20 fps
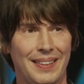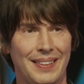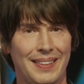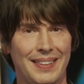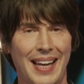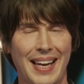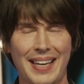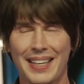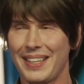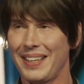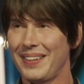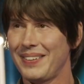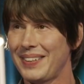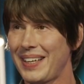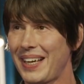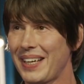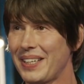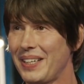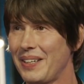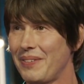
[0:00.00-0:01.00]
Thank
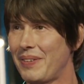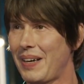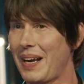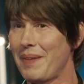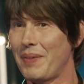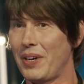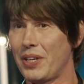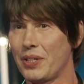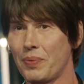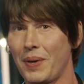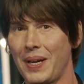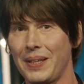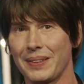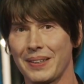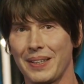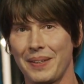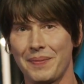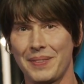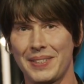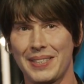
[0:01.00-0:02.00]
you very much.
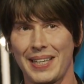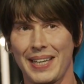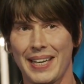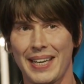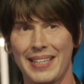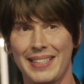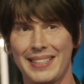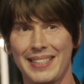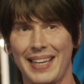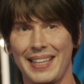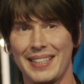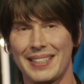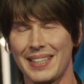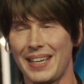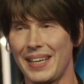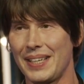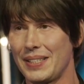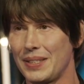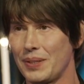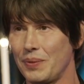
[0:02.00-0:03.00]
Welcome to ESET
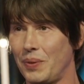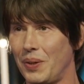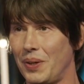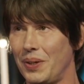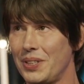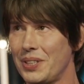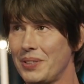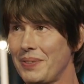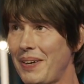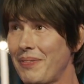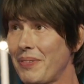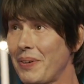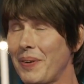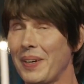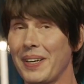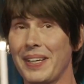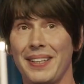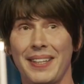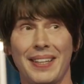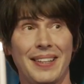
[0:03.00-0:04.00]
Science Award. To
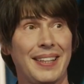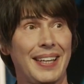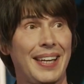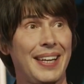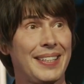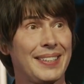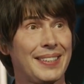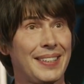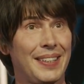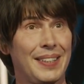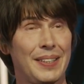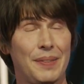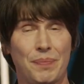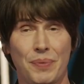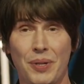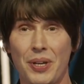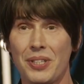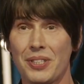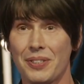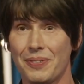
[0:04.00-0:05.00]
everyone in the theatre, this
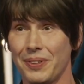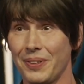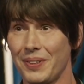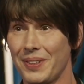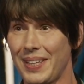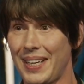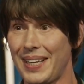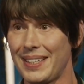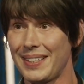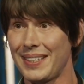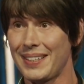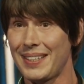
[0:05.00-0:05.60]
beautiful theatre,